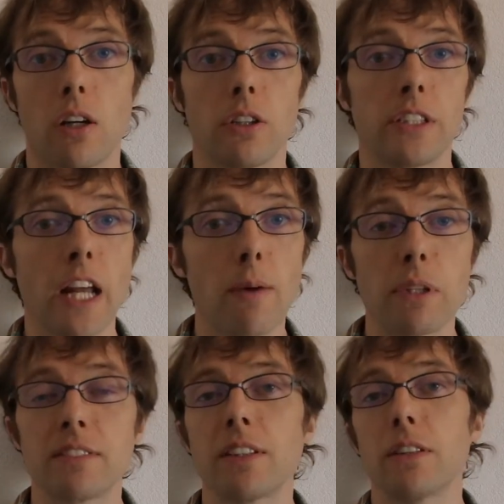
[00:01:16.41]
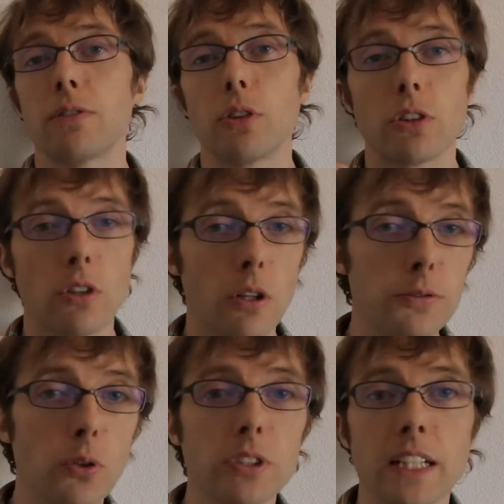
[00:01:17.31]
a database server, a
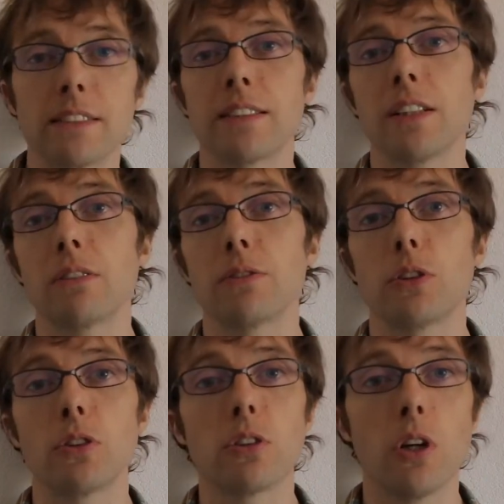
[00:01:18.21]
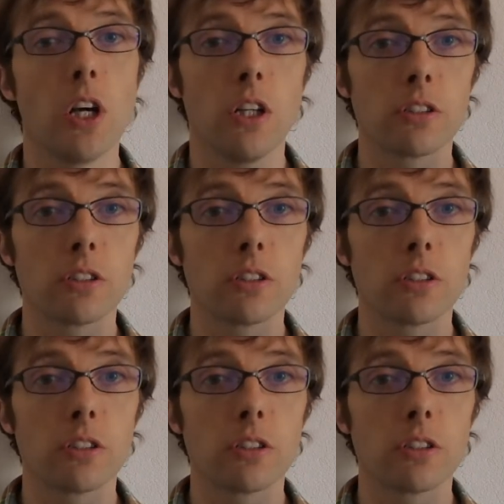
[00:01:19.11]
front-end server,